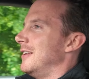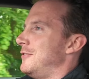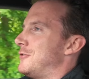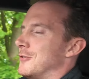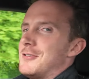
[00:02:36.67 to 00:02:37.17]

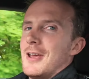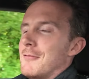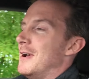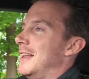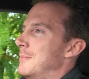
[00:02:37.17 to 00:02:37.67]
It's just
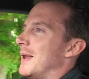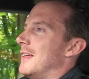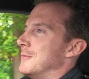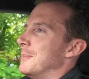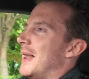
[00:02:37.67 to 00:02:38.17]
a really
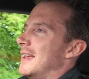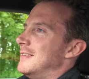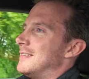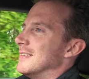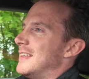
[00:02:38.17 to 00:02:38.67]
pleasant
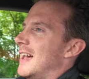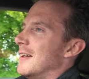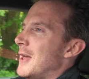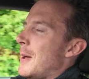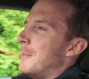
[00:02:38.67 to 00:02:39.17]
place to sit,
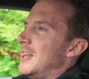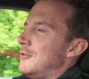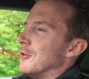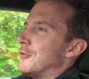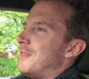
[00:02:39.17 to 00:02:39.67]
but
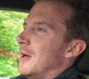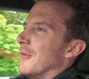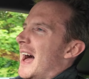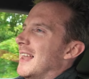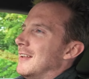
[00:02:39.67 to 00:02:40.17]
it does
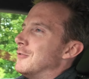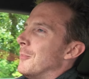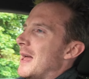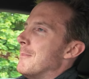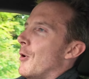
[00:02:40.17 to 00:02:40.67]
feel that little
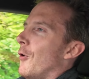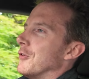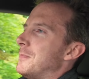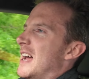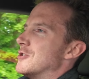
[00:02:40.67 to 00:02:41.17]
bit more
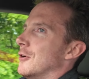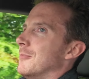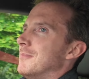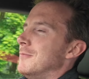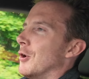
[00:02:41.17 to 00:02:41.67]

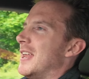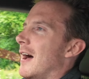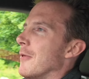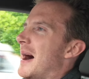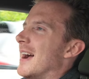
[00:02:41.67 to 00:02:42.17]
special. Looking
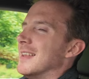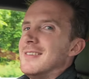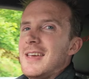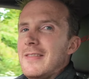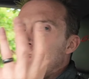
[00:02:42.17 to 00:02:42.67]
out the back and
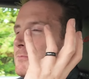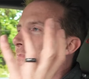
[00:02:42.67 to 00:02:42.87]
seeing this